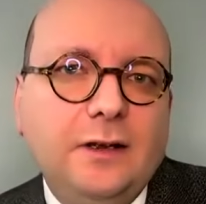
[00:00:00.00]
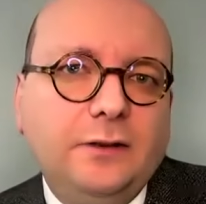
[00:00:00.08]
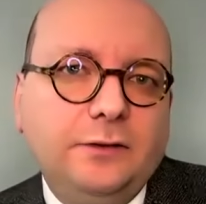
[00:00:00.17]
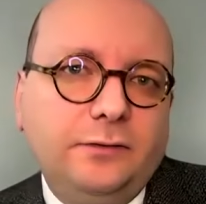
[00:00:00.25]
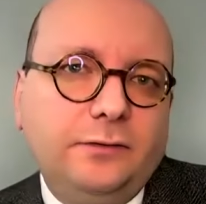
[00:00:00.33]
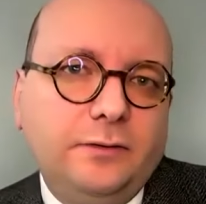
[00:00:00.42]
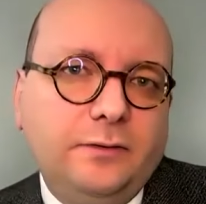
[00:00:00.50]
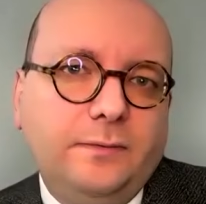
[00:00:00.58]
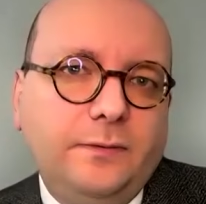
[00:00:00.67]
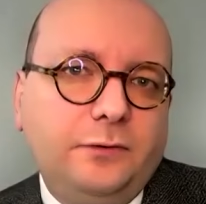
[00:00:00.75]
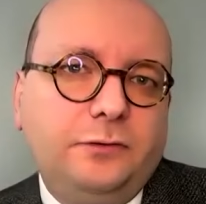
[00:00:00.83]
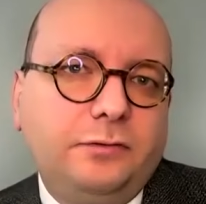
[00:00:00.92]
sort
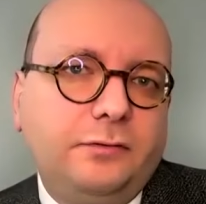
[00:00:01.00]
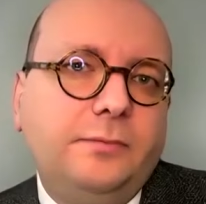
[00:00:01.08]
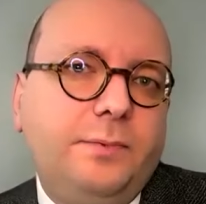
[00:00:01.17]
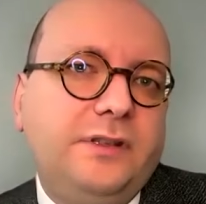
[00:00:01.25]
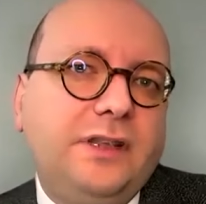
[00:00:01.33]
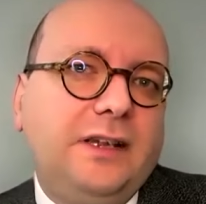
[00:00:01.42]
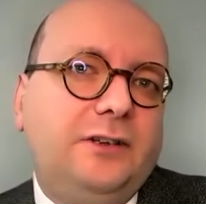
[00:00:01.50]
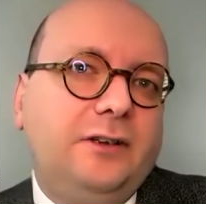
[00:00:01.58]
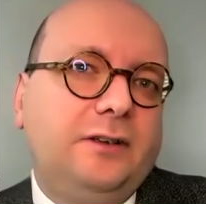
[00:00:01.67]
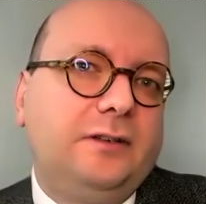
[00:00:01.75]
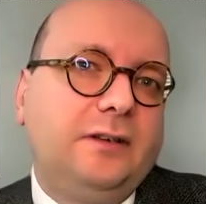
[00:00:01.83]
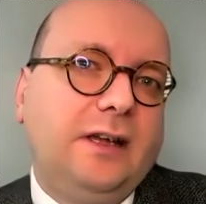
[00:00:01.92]
of the true
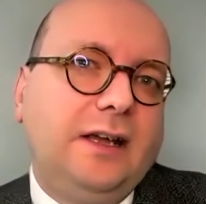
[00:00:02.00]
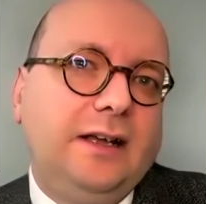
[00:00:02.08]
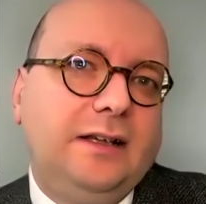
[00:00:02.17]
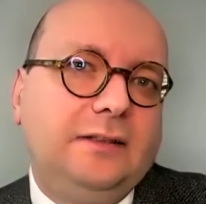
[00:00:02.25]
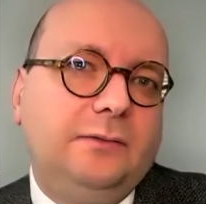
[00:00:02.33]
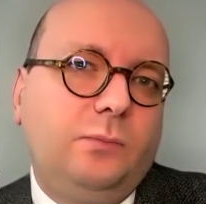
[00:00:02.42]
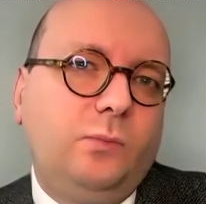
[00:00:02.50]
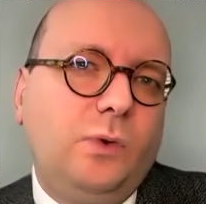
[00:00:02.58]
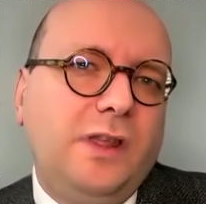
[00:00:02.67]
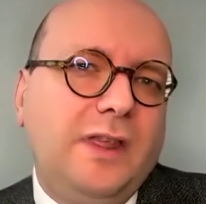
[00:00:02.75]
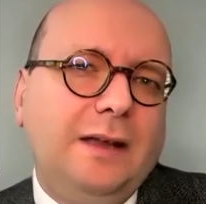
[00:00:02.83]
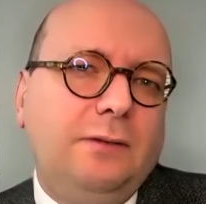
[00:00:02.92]
position. And
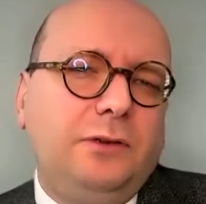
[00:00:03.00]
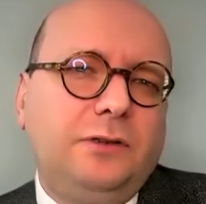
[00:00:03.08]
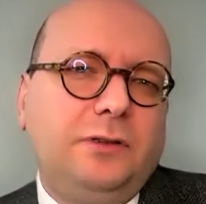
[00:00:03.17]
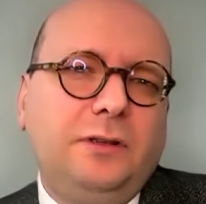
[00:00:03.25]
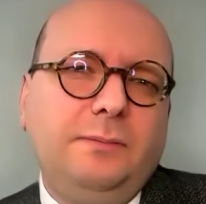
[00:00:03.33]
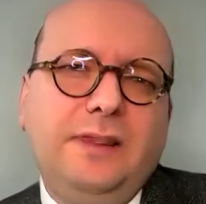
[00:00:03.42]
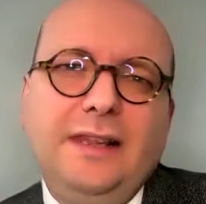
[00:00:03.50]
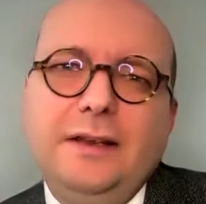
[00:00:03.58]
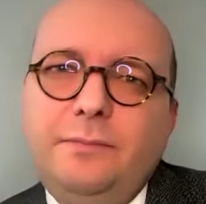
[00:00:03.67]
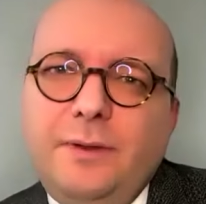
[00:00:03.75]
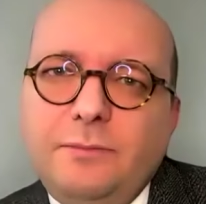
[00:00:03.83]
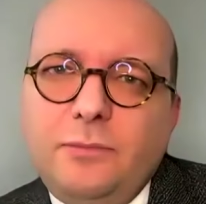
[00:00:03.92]
without just a
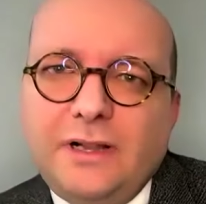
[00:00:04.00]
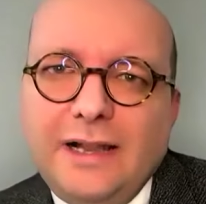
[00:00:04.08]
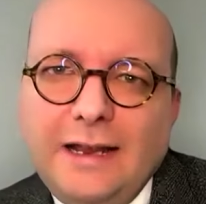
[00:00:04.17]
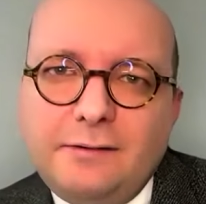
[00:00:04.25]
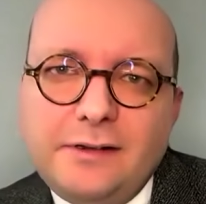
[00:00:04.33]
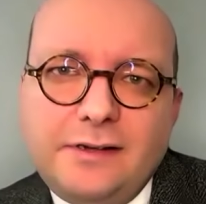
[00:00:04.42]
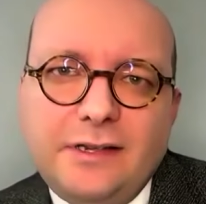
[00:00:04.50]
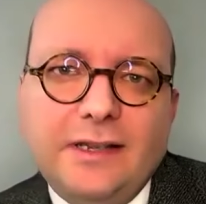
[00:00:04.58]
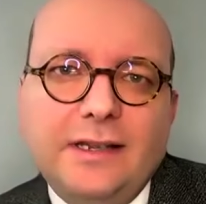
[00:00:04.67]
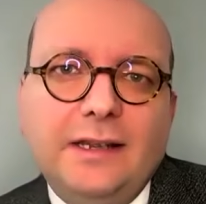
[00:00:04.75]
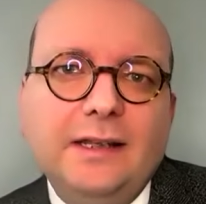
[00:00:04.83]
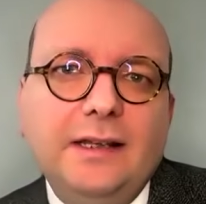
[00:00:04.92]
little bit more
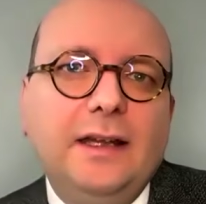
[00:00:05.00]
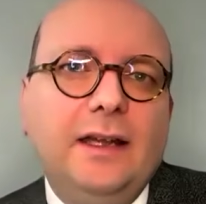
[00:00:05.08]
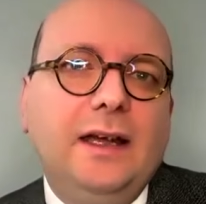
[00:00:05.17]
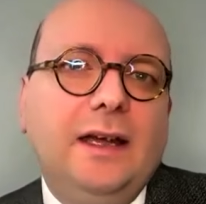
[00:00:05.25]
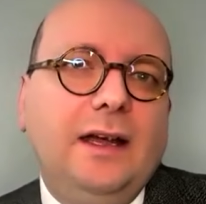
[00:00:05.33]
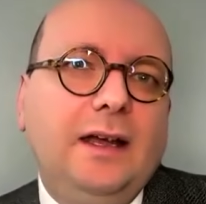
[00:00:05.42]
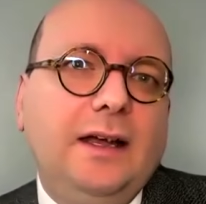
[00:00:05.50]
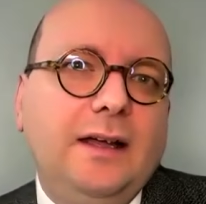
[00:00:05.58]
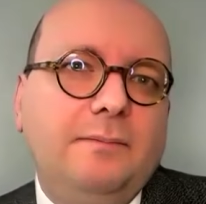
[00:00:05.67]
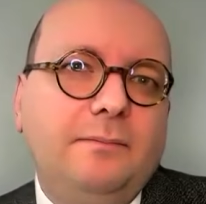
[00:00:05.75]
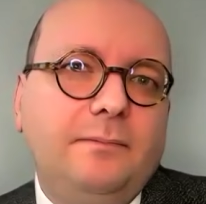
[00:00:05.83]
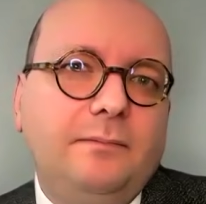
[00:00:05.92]
clarity,
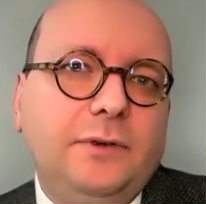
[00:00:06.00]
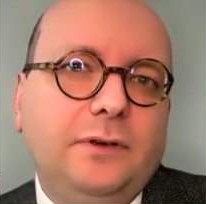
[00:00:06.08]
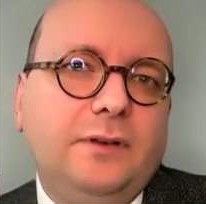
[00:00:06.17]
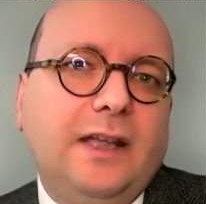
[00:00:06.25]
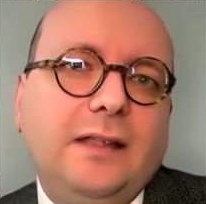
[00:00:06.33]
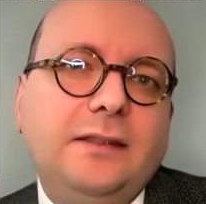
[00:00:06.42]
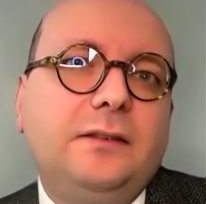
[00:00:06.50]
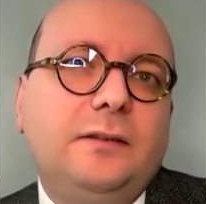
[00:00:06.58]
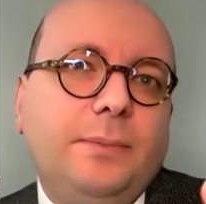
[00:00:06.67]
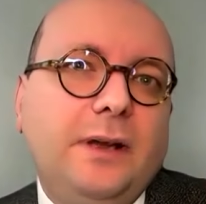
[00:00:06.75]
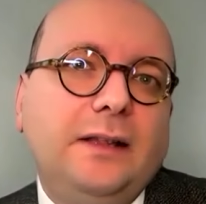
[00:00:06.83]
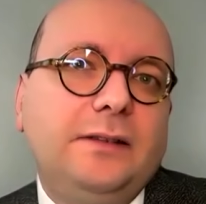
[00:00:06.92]
um, you know, Kensington
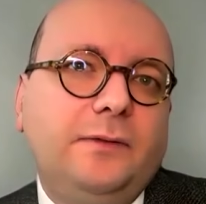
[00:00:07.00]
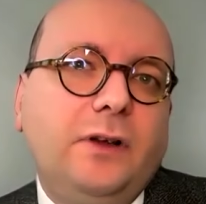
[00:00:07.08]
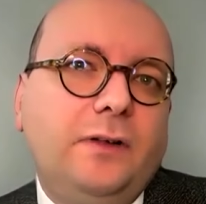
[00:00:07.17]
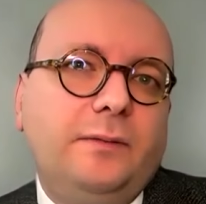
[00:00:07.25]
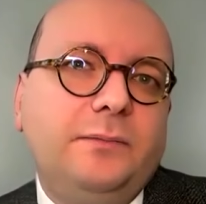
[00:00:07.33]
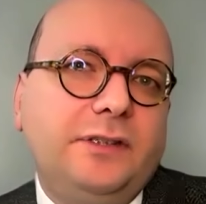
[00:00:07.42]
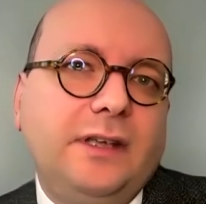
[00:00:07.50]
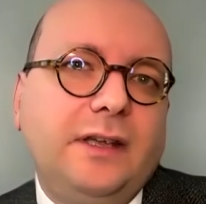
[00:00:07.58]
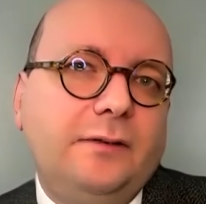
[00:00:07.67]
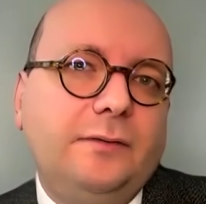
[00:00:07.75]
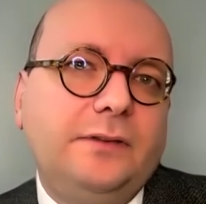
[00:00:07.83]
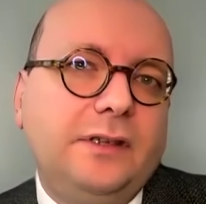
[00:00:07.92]
Palace have got
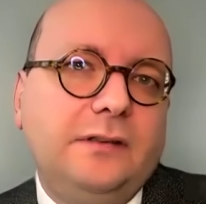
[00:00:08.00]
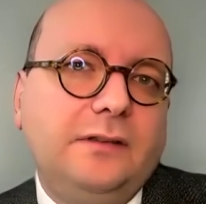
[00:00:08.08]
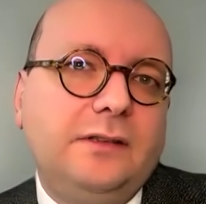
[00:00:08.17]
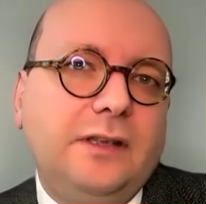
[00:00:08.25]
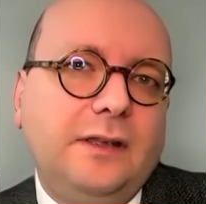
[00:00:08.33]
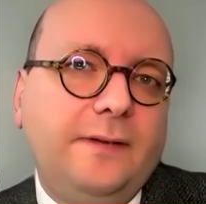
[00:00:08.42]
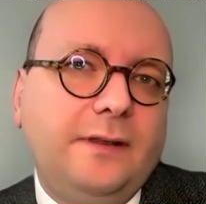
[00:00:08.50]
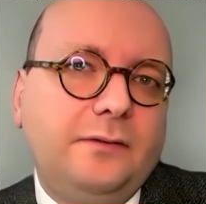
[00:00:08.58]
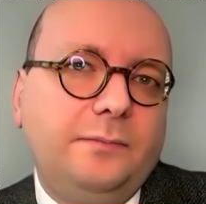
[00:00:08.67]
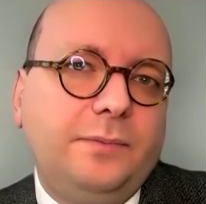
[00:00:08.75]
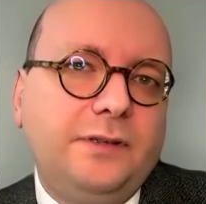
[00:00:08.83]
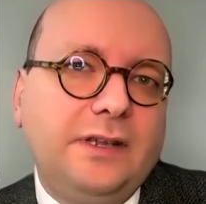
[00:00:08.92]
themselves in a
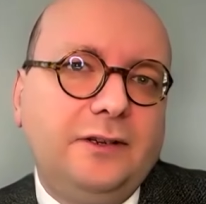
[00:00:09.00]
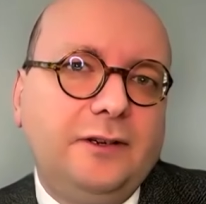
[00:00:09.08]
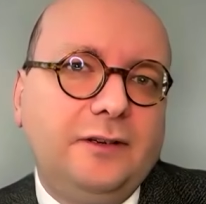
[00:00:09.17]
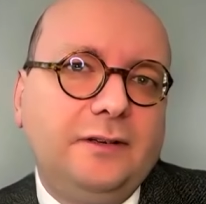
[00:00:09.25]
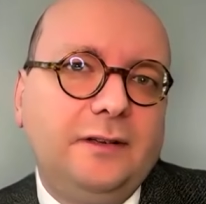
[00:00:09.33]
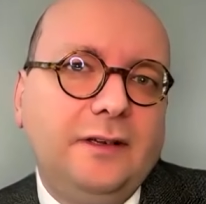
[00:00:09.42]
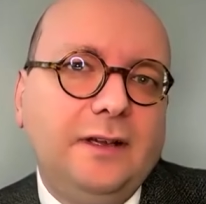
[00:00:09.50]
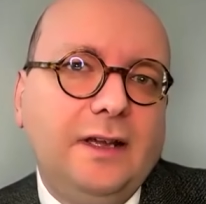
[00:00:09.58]
difficult position.